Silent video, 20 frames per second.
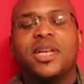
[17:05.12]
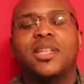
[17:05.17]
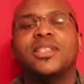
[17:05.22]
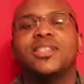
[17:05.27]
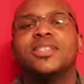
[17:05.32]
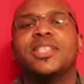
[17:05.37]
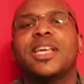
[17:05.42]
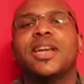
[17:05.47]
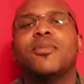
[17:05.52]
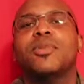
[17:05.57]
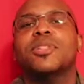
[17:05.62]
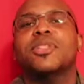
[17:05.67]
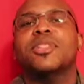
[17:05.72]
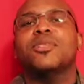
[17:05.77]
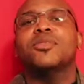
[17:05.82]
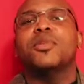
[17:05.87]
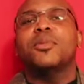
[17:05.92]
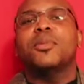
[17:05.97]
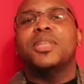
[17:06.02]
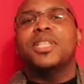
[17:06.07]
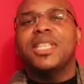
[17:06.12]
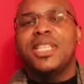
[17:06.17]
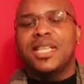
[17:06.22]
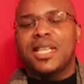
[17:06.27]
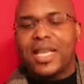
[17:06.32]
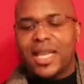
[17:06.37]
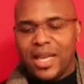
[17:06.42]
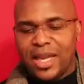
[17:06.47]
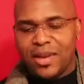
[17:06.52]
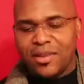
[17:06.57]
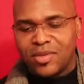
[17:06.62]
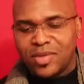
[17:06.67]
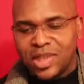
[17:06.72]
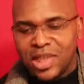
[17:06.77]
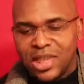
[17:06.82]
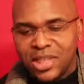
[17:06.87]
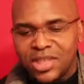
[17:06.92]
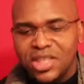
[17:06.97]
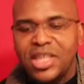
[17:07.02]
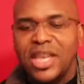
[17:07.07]
understand what this woman did have.
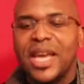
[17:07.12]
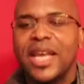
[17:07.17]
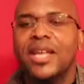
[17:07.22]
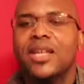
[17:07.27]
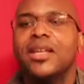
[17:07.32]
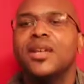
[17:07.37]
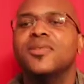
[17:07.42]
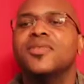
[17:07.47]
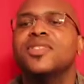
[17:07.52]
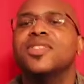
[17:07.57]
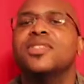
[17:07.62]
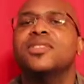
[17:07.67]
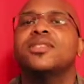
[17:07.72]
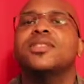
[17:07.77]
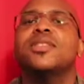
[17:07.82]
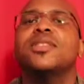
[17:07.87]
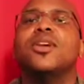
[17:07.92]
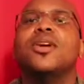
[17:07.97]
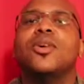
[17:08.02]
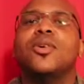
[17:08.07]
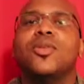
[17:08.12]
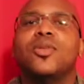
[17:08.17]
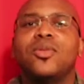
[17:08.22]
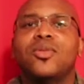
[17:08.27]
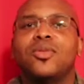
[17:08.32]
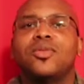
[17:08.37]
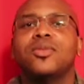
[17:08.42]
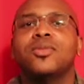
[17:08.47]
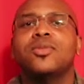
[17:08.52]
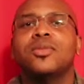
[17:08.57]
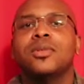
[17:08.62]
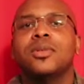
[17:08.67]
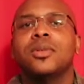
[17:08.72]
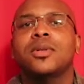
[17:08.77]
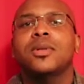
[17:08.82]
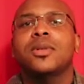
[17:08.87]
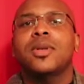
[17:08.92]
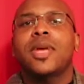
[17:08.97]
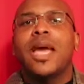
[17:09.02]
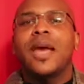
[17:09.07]
She had enough sense to know.
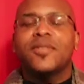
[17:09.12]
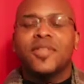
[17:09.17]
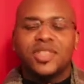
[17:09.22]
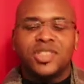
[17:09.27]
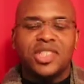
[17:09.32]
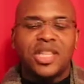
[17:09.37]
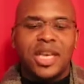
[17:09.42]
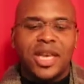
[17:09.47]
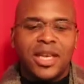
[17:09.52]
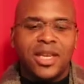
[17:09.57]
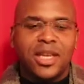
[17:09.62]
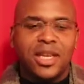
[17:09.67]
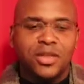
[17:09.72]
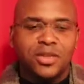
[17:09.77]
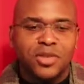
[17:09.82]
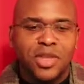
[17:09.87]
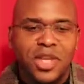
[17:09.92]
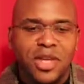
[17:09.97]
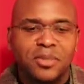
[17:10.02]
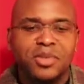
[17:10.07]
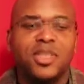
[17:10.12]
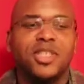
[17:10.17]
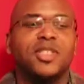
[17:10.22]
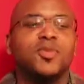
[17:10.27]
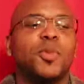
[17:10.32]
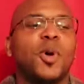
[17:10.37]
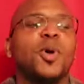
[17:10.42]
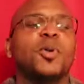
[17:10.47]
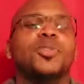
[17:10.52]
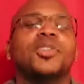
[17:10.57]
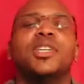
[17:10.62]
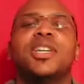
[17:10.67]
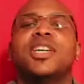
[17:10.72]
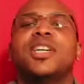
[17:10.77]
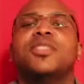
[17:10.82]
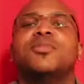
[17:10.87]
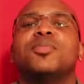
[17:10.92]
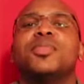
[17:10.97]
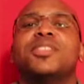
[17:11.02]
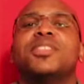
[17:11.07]
After she had that dream, she spoke to her
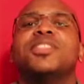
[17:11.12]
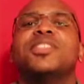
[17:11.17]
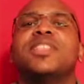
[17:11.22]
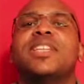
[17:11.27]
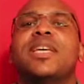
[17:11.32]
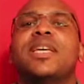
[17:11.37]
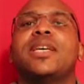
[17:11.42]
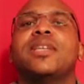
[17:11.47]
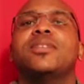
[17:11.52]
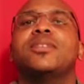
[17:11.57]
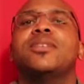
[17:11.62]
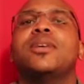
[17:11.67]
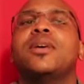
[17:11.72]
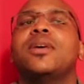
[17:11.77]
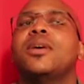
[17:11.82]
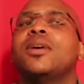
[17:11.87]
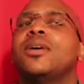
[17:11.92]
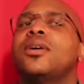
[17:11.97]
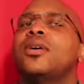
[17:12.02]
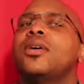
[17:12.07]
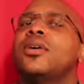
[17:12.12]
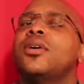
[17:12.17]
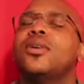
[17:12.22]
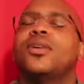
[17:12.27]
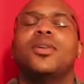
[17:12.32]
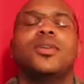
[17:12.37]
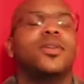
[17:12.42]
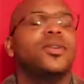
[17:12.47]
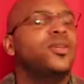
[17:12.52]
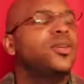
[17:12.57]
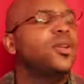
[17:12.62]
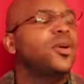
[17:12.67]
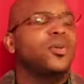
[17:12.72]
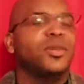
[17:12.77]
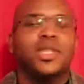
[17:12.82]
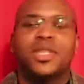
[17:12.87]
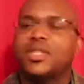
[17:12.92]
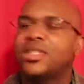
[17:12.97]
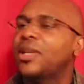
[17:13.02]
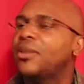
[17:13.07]
husband. She says,
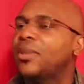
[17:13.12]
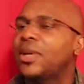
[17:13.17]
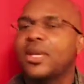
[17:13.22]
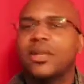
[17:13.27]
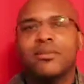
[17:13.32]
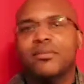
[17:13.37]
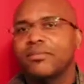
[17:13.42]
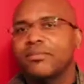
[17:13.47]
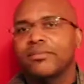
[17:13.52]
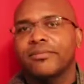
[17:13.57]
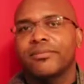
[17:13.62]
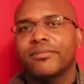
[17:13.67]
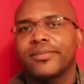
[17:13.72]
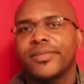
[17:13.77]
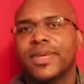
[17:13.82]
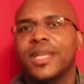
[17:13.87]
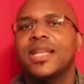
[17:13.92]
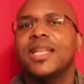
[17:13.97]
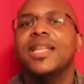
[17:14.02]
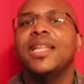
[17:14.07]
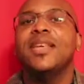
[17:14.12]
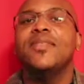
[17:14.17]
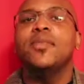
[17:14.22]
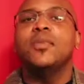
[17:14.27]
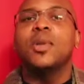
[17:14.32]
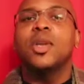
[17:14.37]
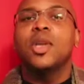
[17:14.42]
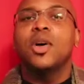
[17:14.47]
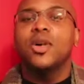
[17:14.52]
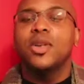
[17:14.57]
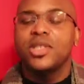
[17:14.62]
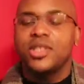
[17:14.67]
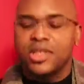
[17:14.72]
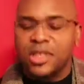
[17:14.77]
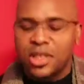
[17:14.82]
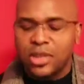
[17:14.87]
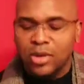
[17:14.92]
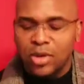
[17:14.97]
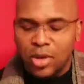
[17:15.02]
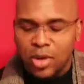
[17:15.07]
"Don't touch that man. Leave him alone. He's
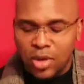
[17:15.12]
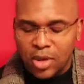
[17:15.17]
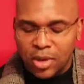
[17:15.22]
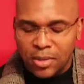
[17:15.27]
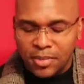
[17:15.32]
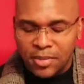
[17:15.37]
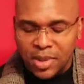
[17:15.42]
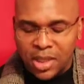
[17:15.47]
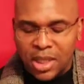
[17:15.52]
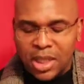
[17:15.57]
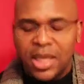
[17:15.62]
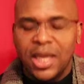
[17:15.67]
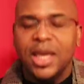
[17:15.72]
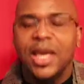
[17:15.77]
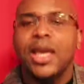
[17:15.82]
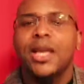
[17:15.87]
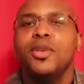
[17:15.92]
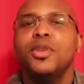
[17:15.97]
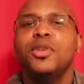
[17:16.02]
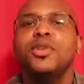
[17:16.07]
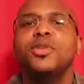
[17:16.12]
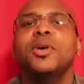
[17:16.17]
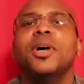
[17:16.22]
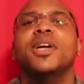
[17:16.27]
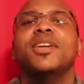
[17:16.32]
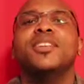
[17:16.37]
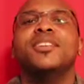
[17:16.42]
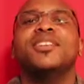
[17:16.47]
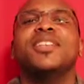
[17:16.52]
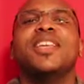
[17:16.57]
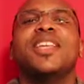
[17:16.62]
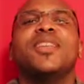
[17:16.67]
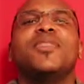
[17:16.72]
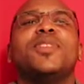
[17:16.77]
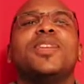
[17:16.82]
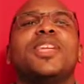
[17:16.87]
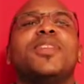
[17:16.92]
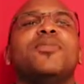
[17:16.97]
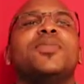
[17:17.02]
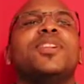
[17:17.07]
done no harm." And do you understand,
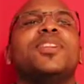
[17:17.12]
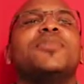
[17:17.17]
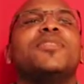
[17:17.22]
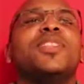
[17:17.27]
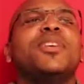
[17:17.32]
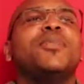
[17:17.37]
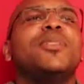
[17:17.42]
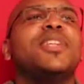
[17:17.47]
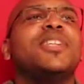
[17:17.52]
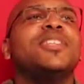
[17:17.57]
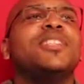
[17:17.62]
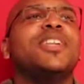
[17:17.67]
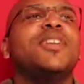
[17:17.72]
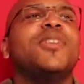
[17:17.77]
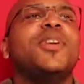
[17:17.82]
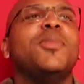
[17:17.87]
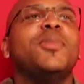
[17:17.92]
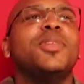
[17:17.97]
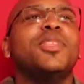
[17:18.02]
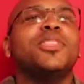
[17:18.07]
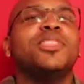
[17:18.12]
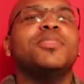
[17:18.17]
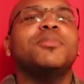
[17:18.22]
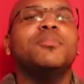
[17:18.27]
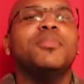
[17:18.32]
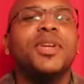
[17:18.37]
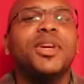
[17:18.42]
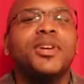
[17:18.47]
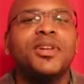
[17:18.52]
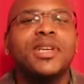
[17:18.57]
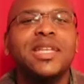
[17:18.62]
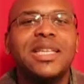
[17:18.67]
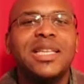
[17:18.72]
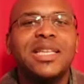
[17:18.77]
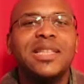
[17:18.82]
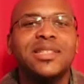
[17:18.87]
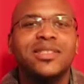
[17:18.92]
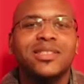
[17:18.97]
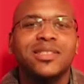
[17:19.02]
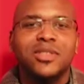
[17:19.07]
if he would have just merely
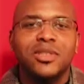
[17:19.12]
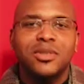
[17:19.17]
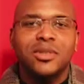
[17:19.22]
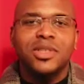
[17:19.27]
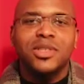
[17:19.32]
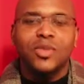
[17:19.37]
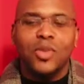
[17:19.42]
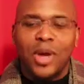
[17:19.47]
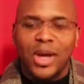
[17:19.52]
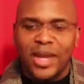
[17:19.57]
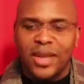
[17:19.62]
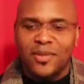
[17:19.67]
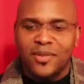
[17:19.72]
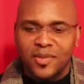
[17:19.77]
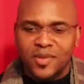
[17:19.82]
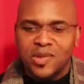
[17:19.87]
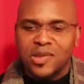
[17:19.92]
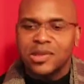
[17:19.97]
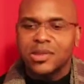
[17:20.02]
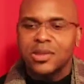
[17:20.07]
listened to his wife,